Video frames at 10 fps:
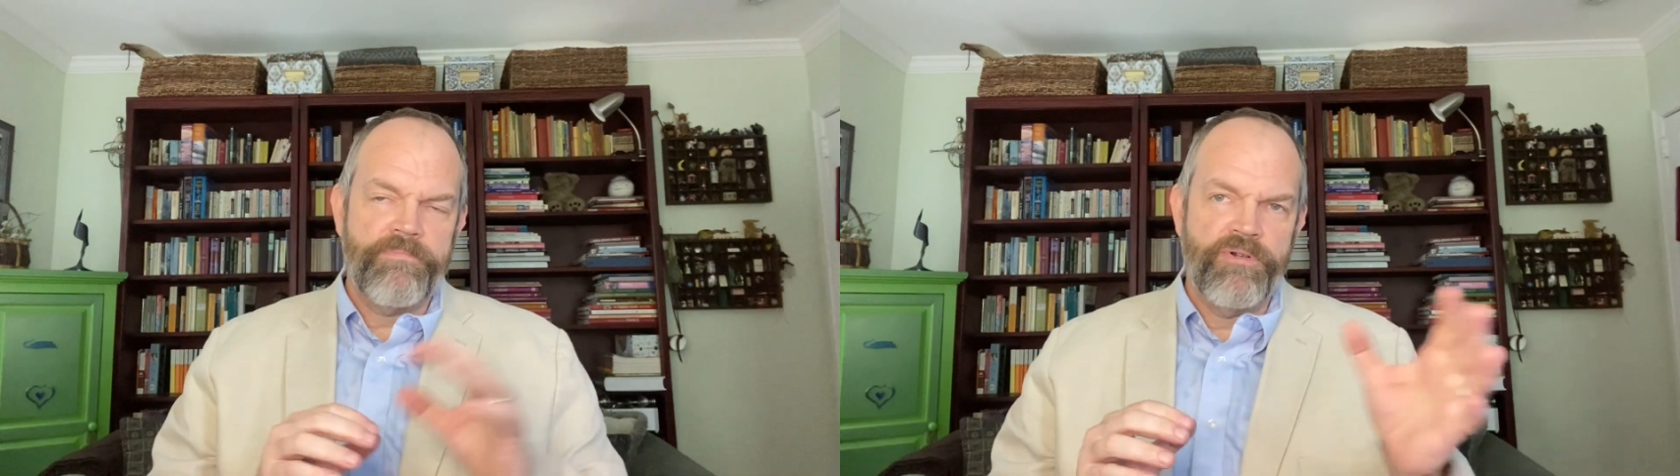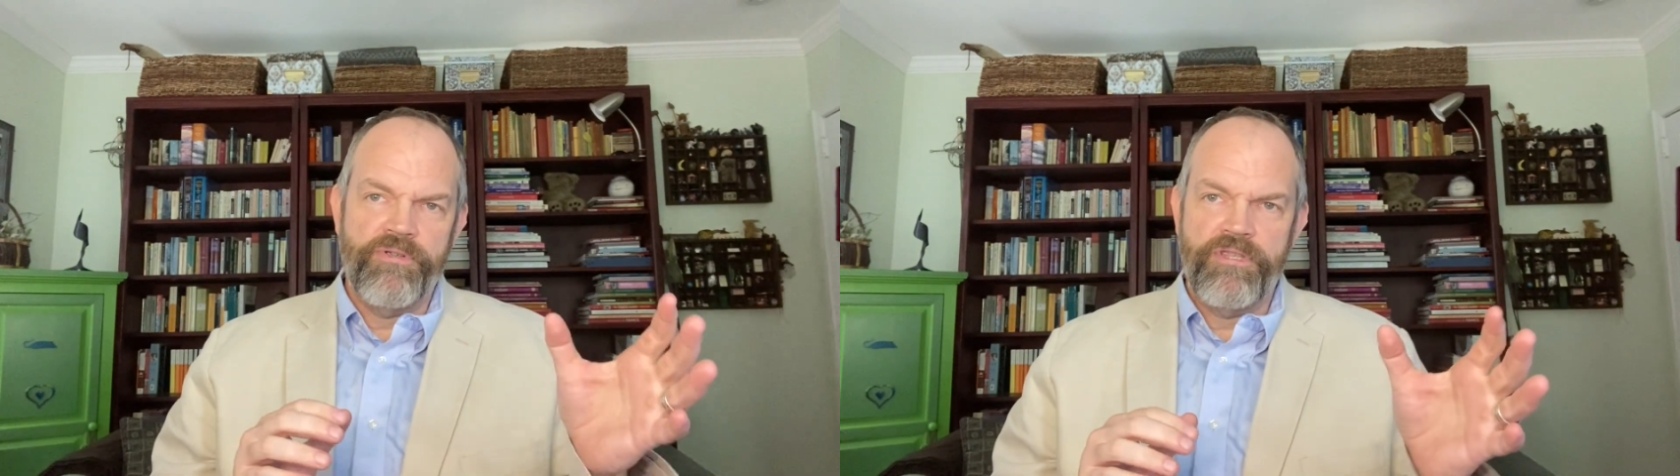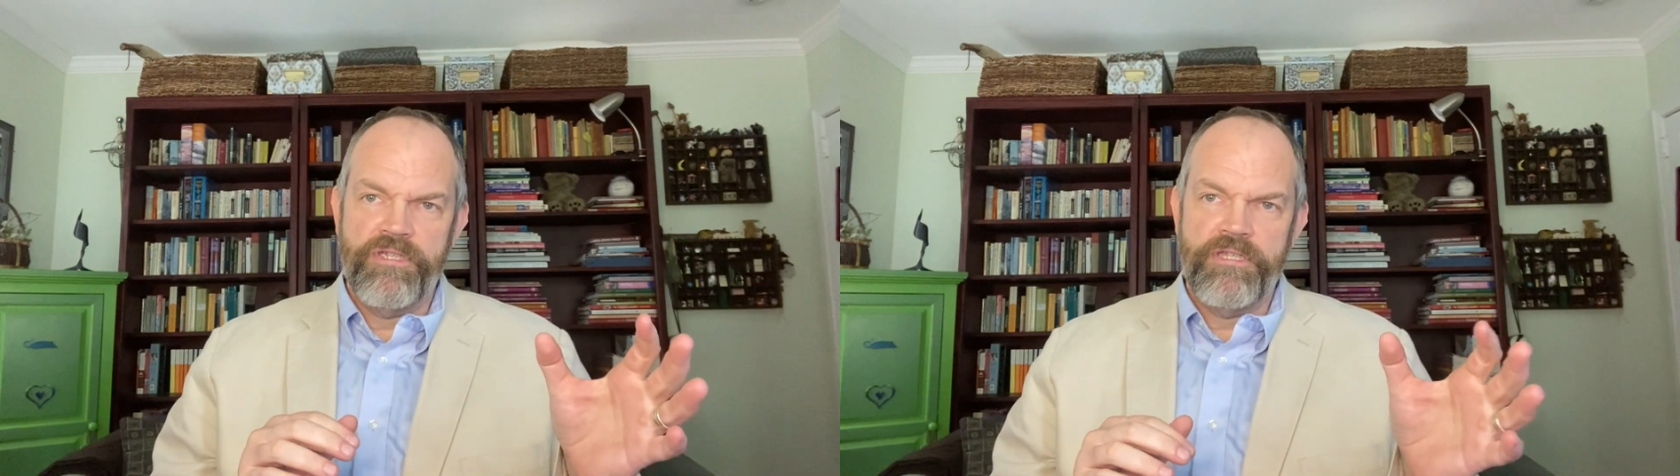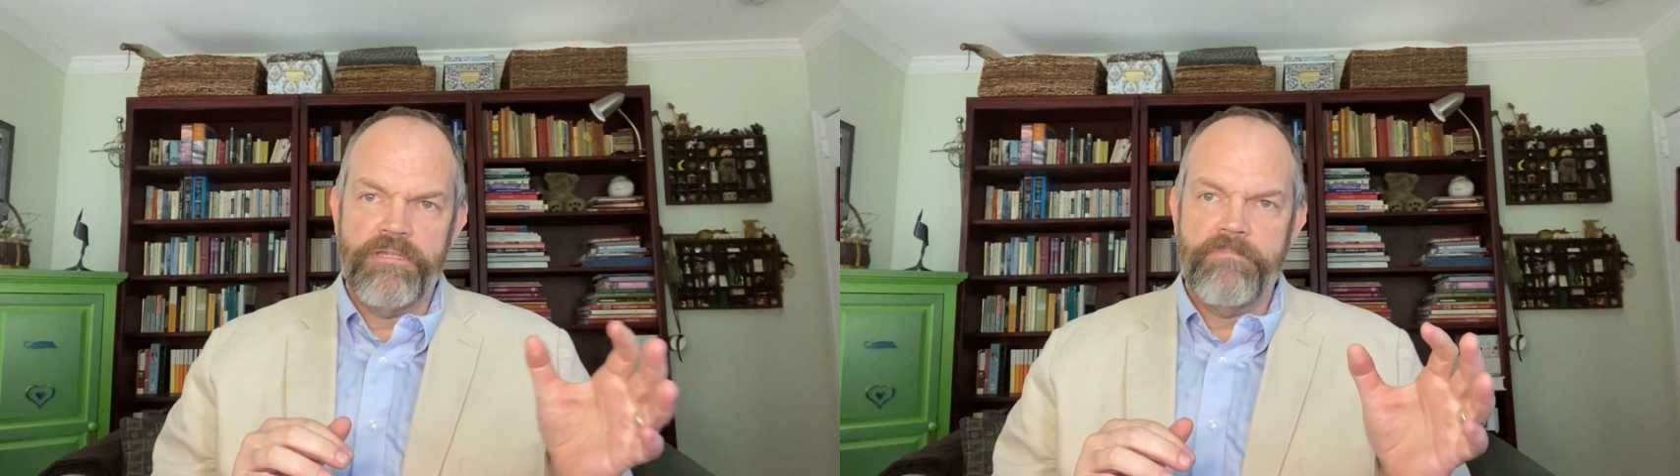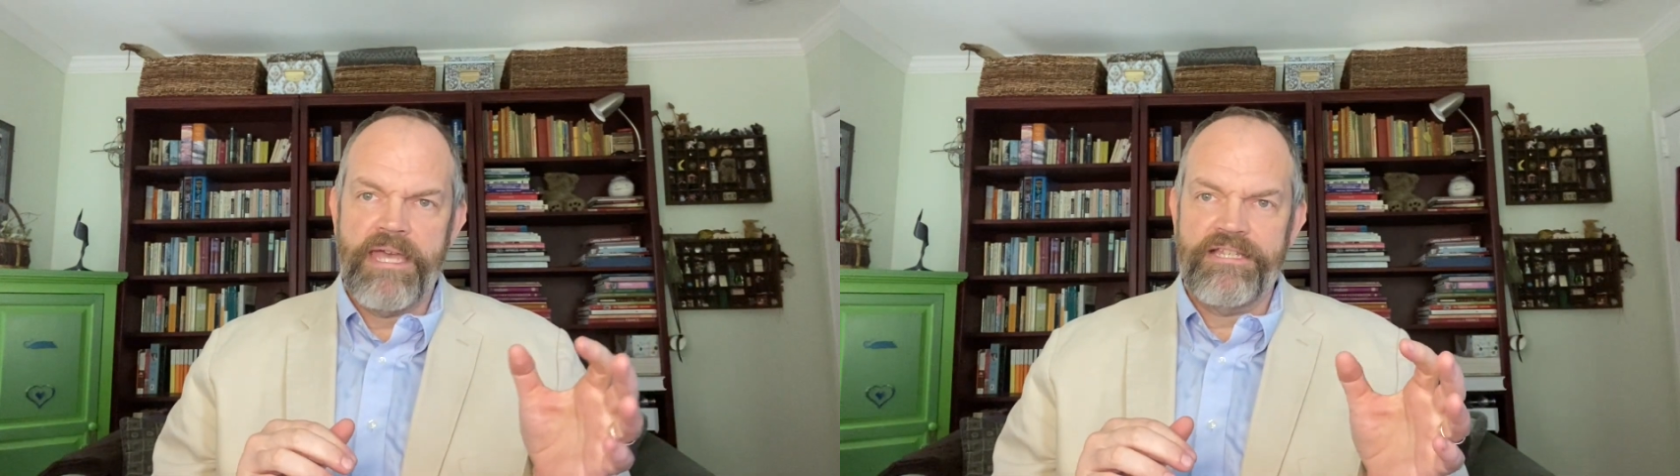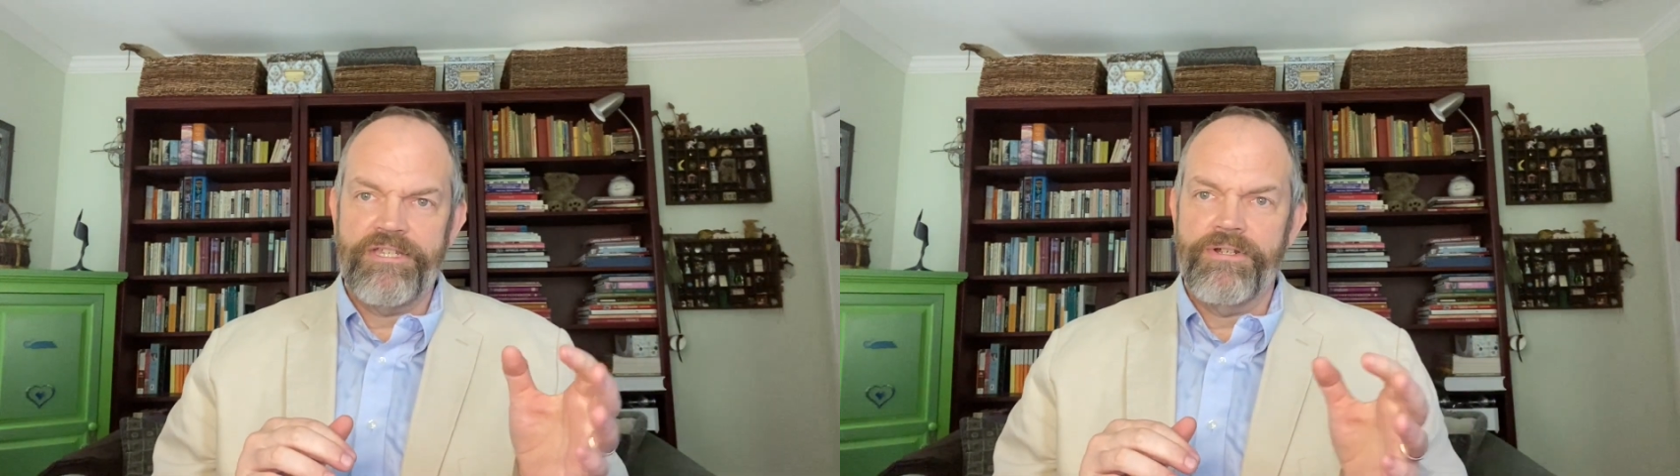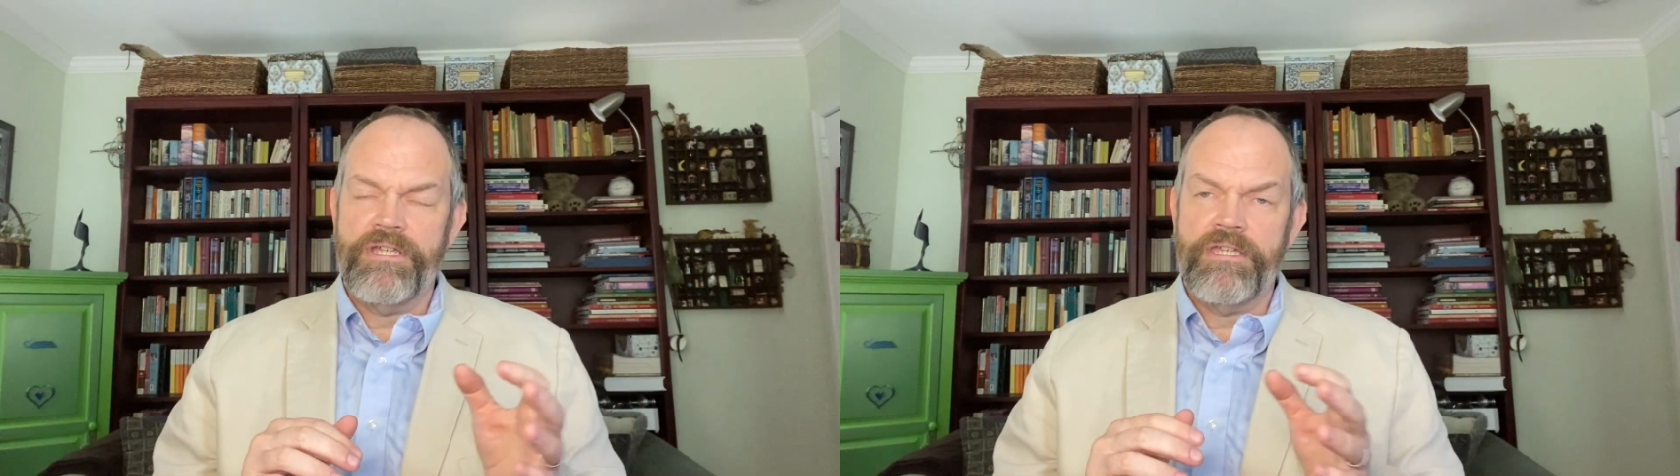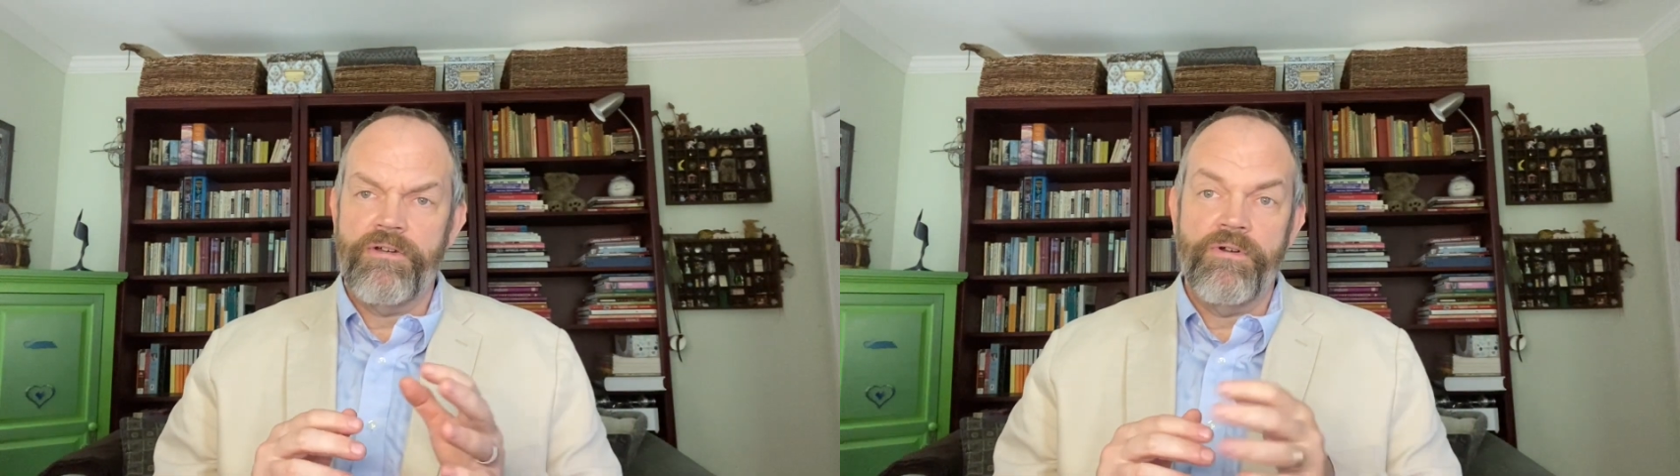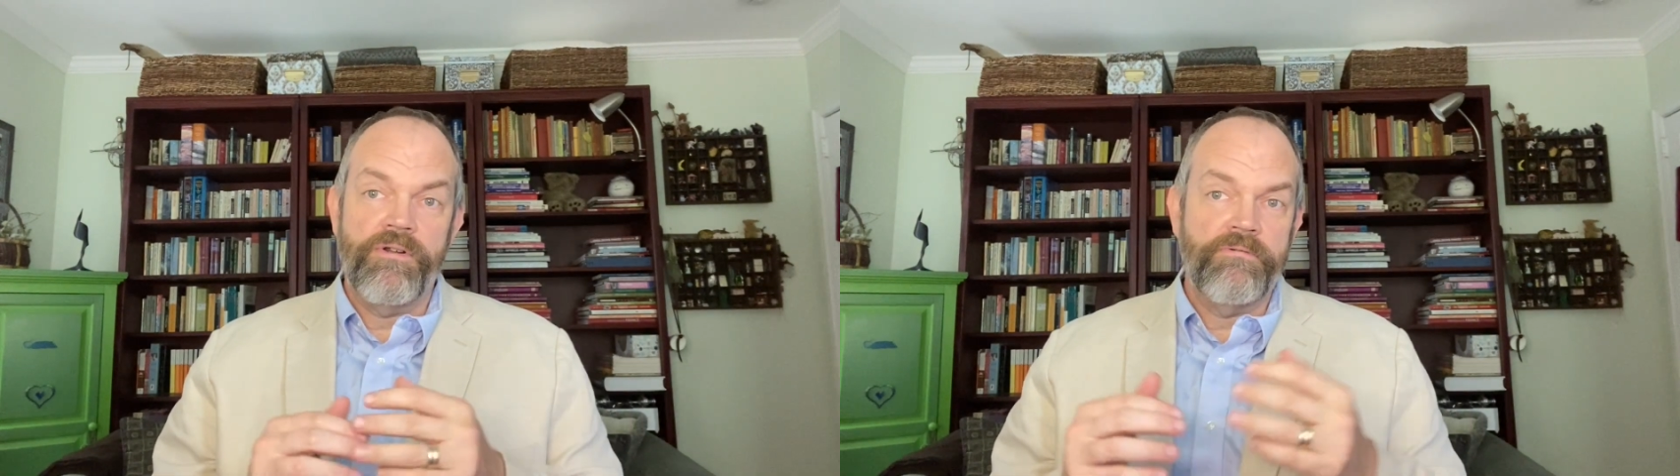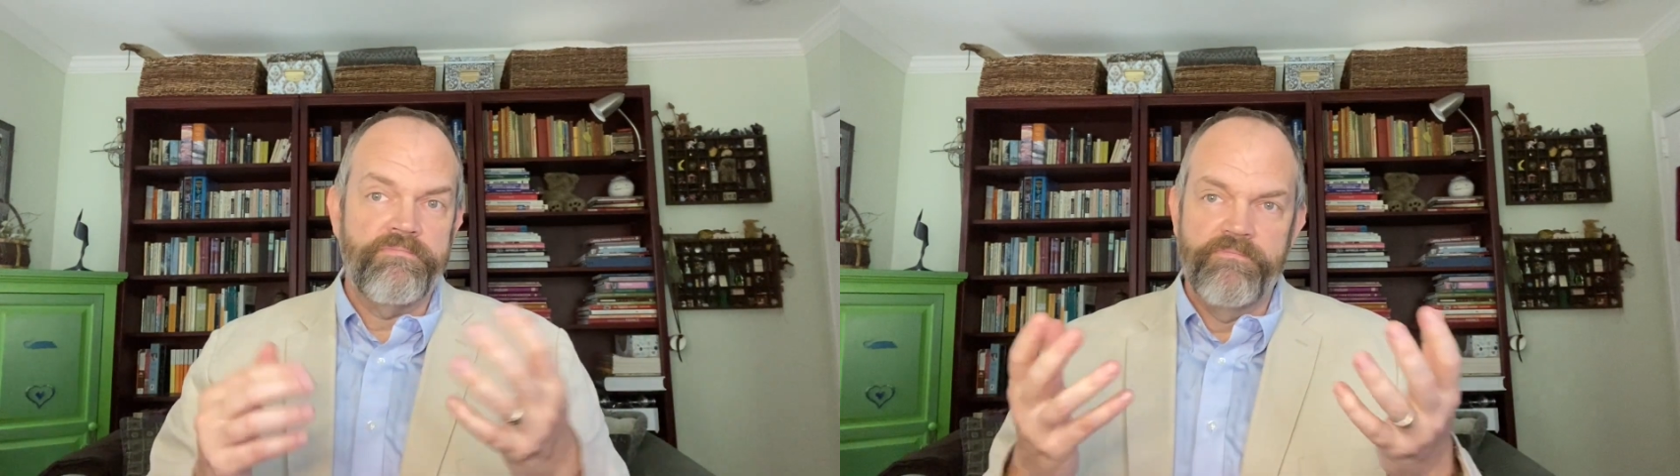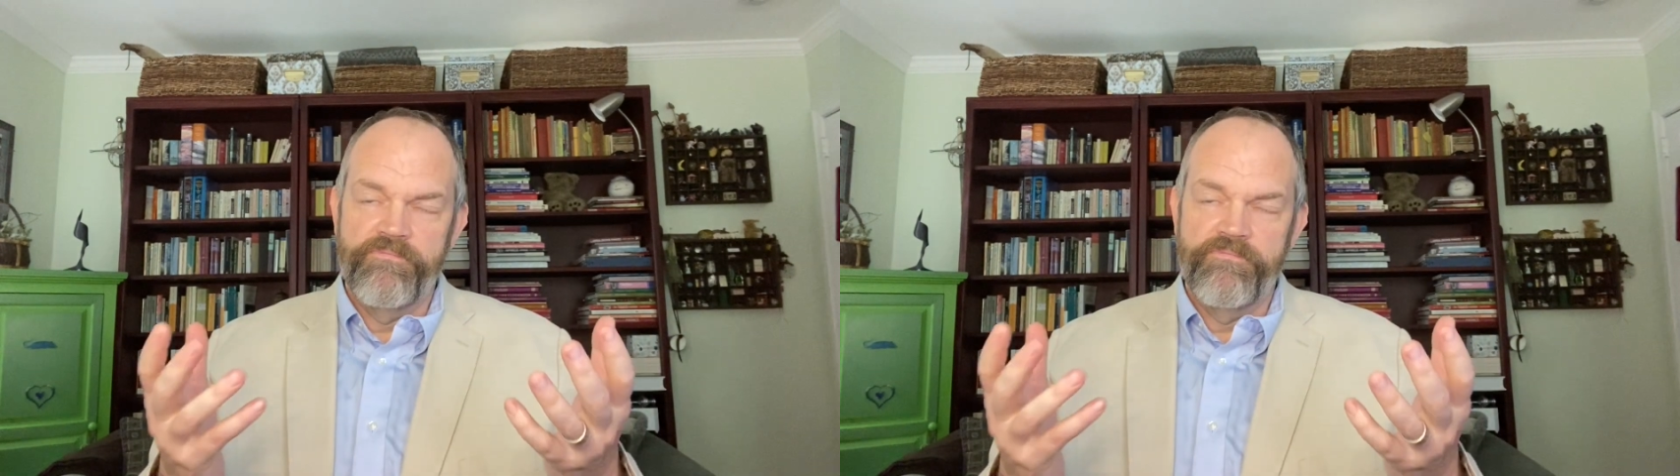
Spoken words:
burn the bacteria or